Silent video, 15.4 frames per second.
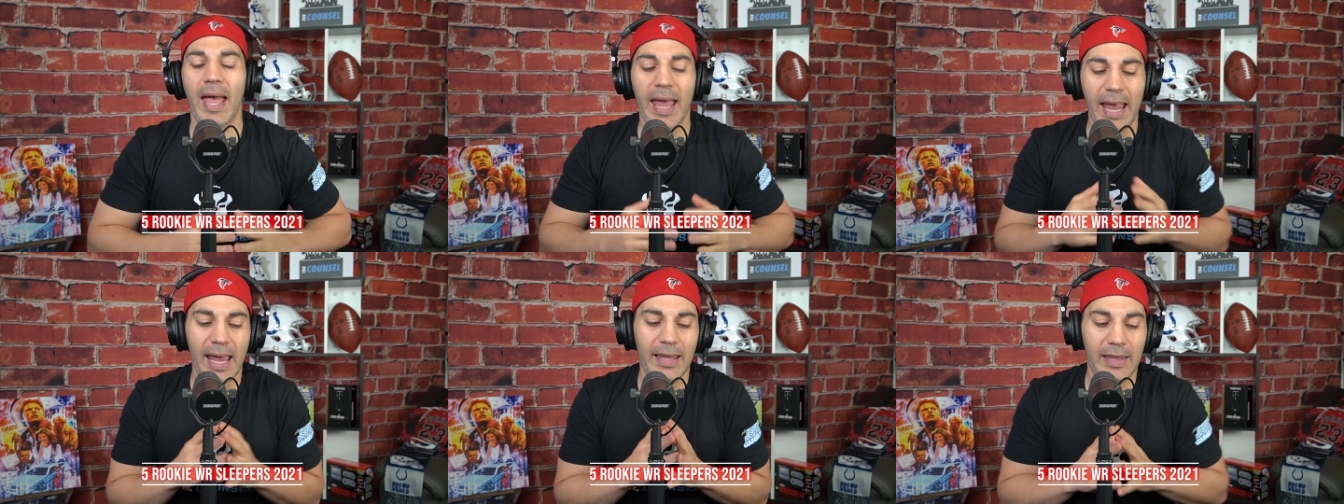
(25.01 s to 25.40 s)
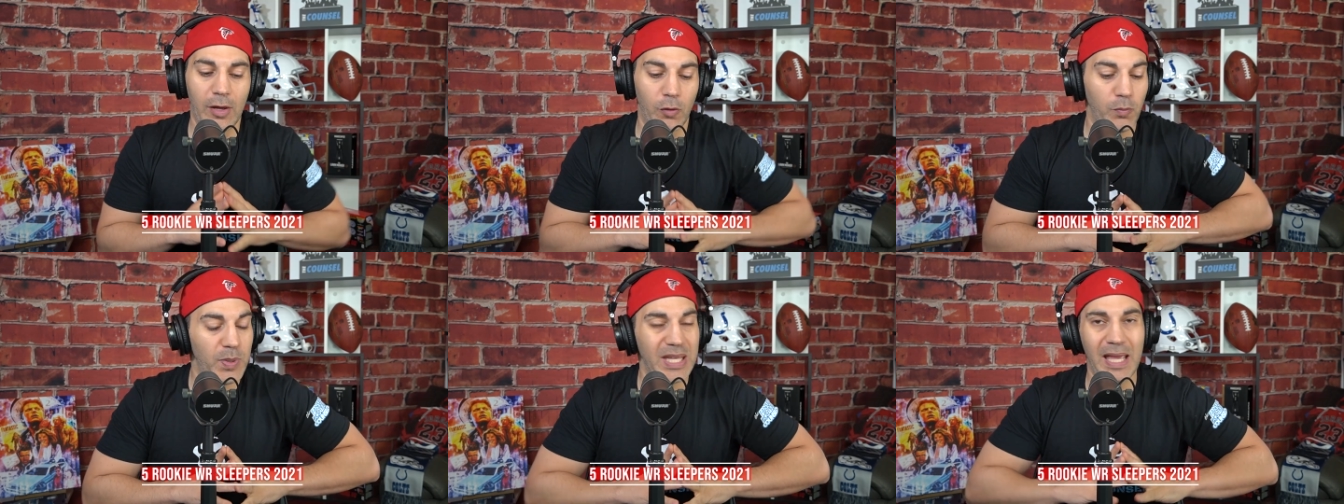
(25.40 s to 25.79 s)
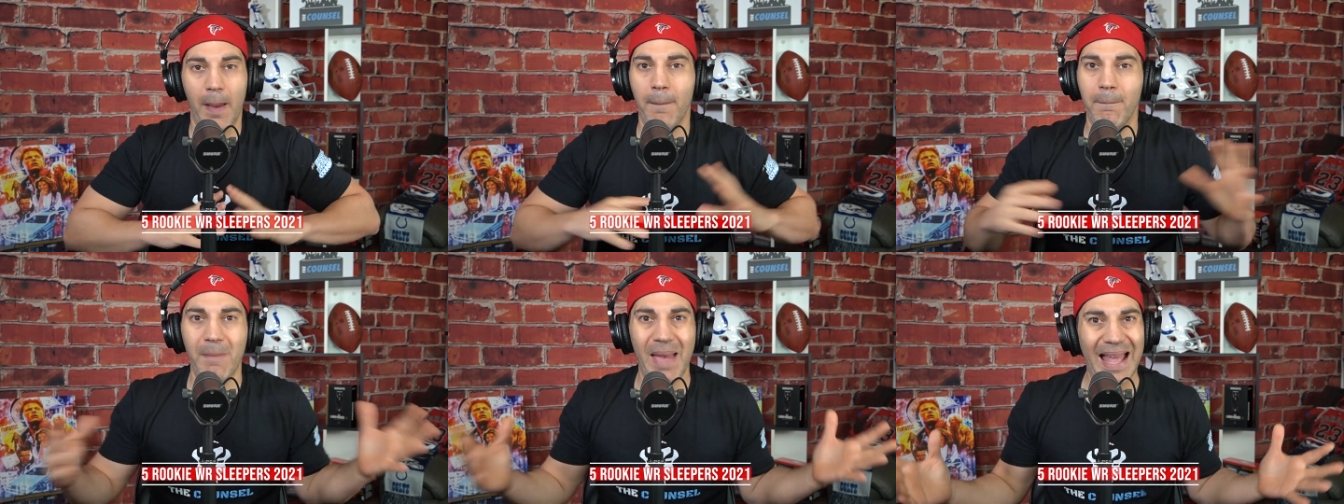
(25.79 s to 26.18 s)
and there would be
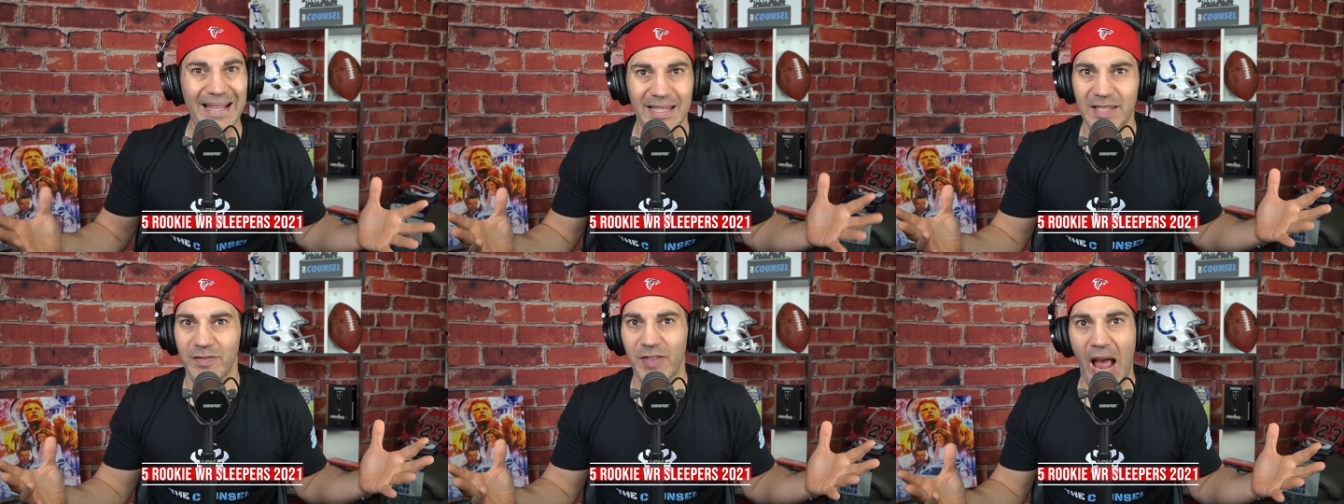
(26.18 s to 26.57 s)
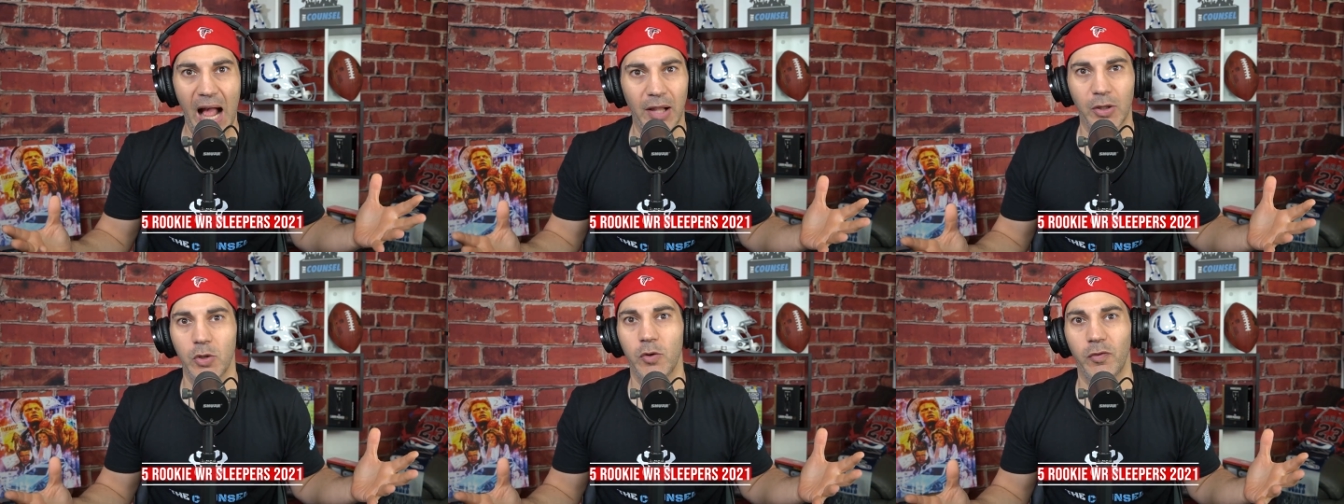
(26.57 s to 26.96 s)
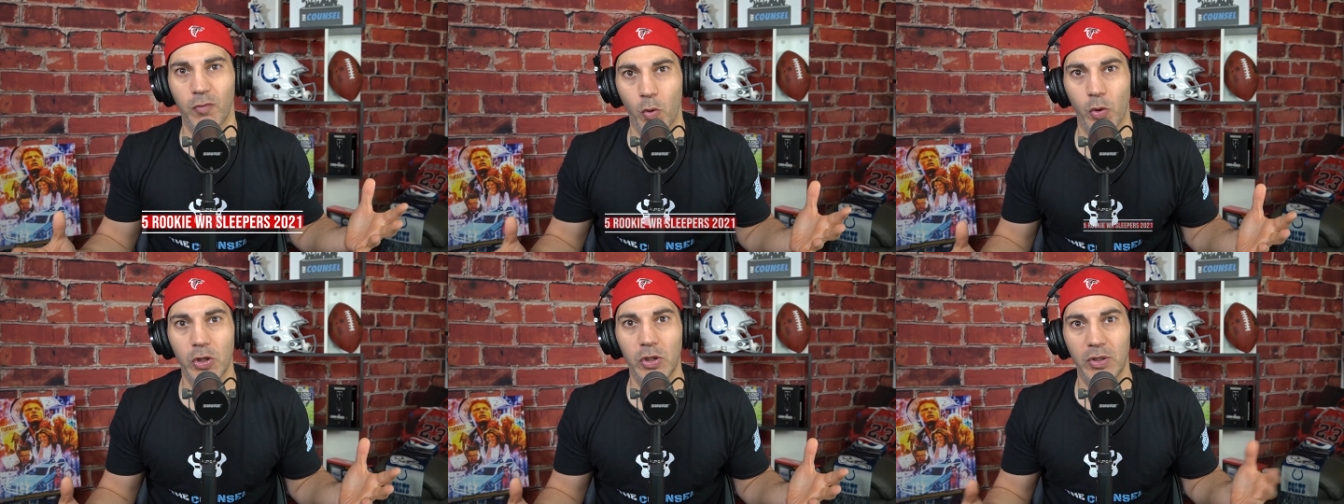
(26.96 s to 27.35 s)
immense value
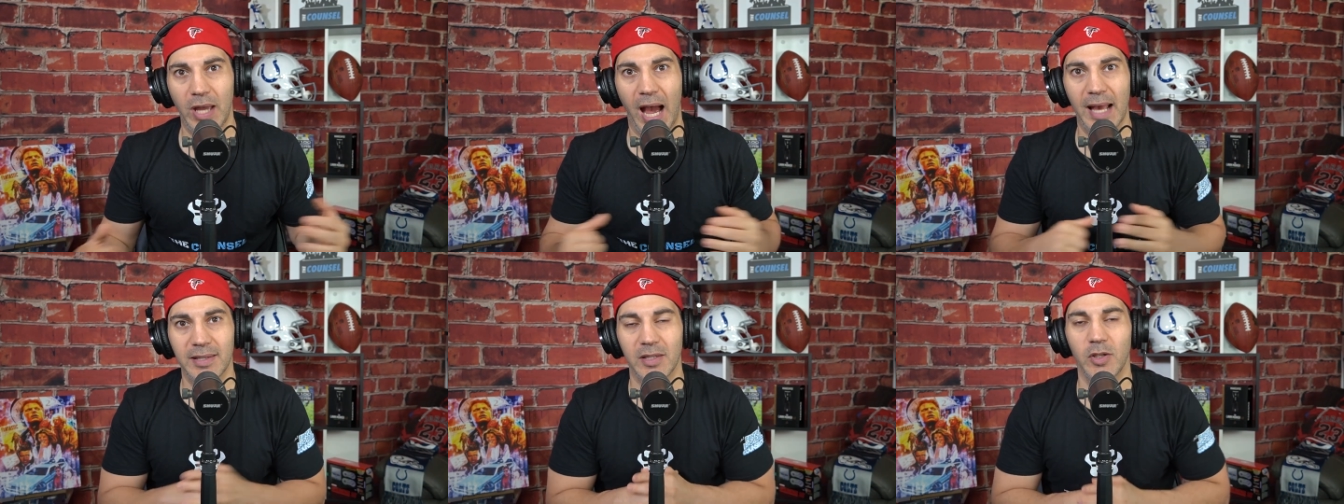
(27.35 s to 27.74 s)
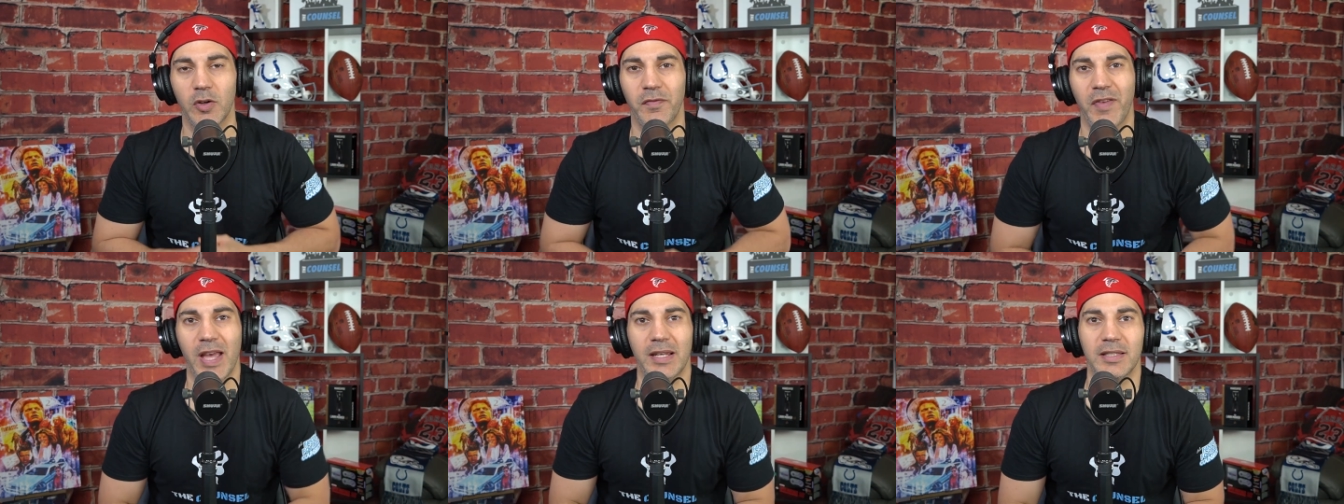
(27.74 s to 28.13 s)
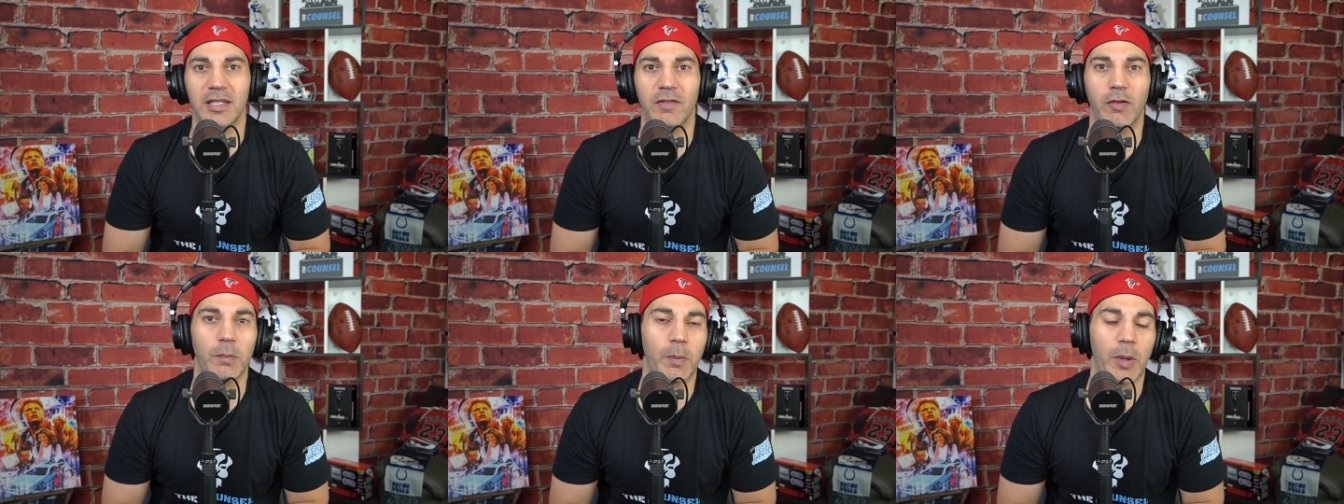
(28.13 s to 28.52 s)
for you guys in your
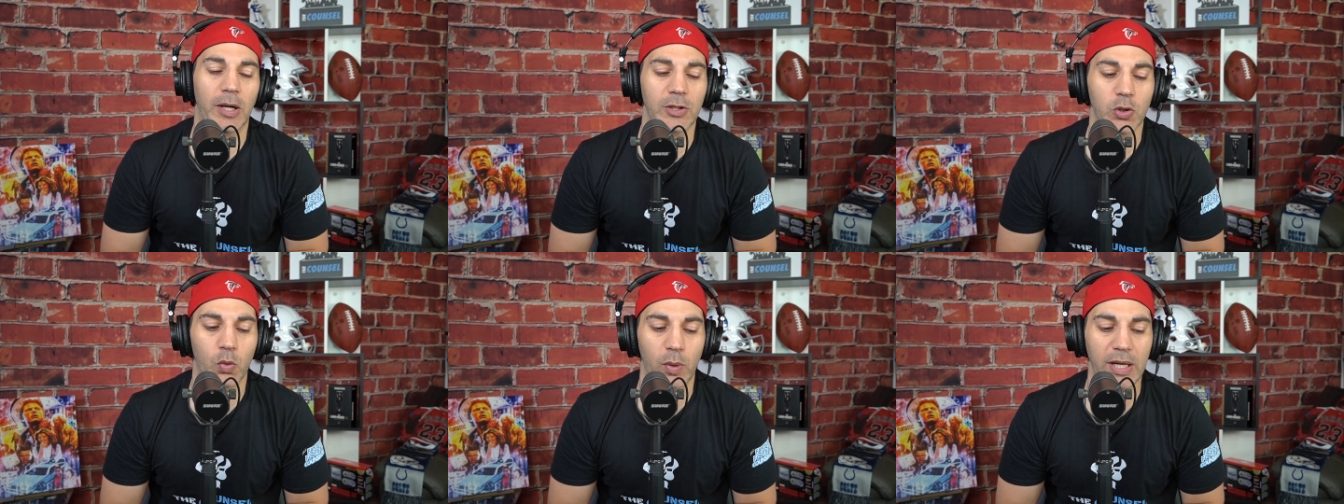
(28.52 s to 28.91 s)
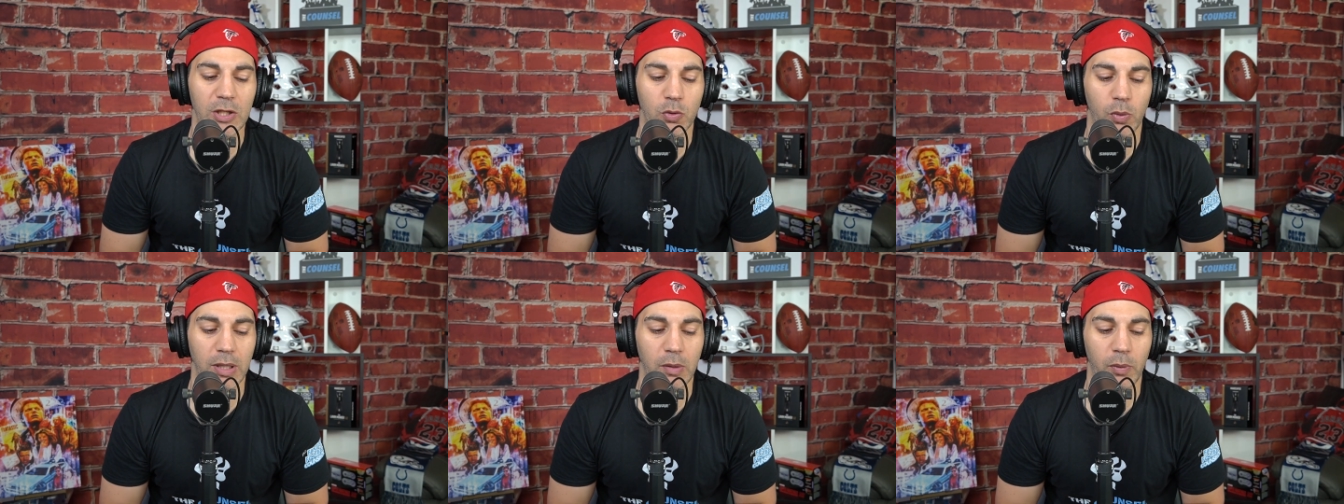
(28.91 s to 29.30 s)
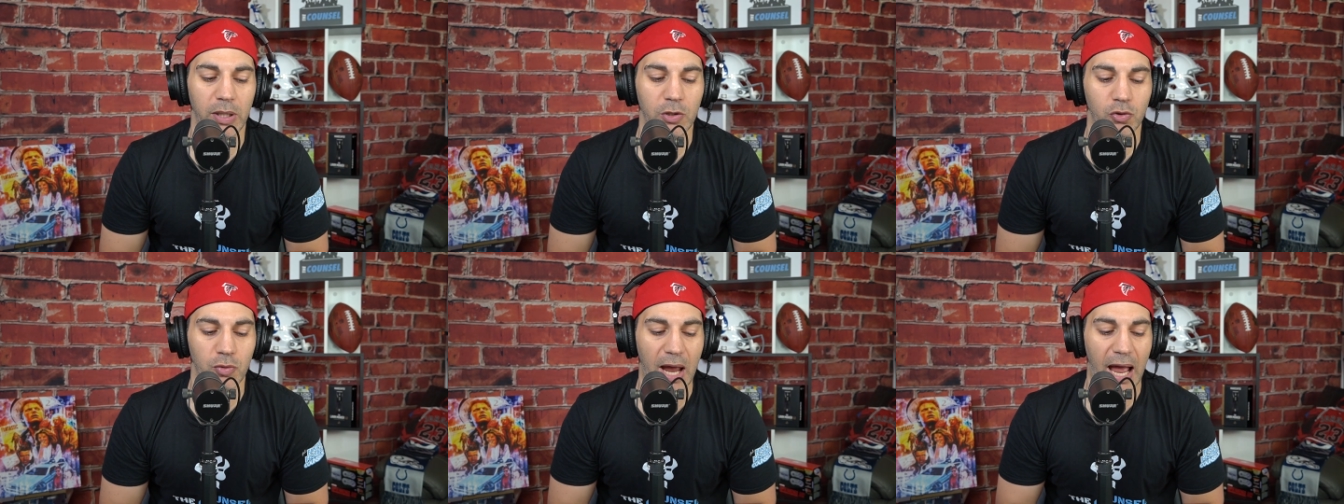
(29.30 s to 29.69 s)
fantasy football
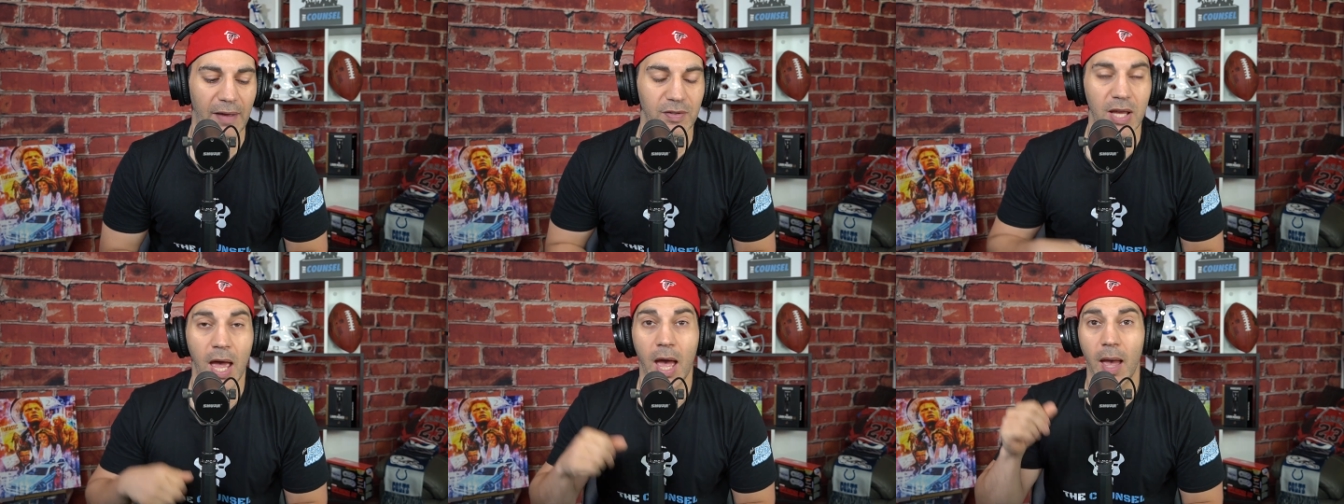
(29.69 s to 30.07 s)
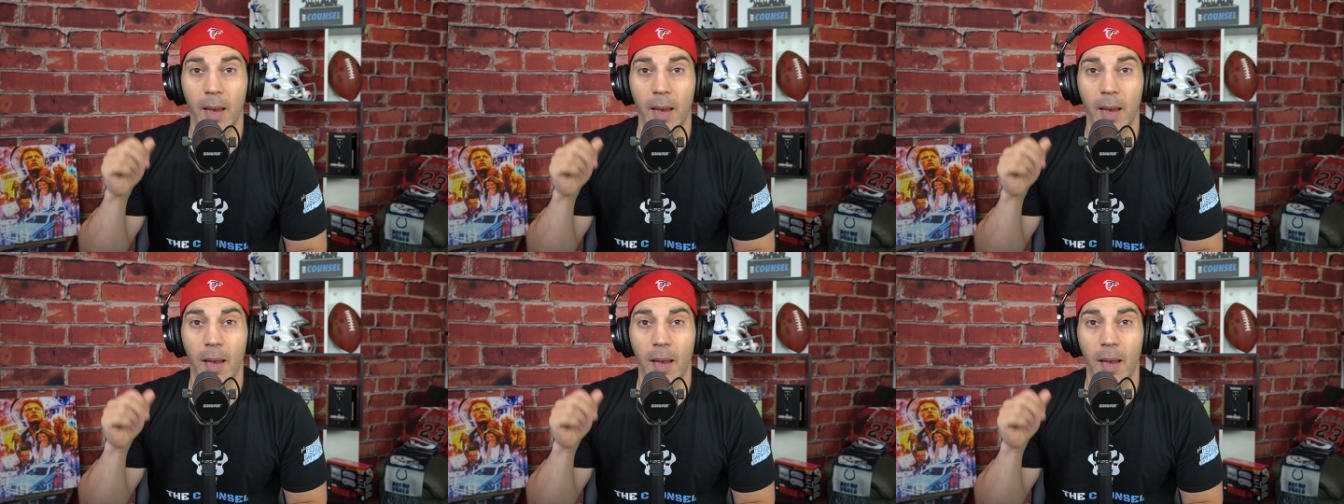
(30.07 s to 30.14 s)
2021 drafts.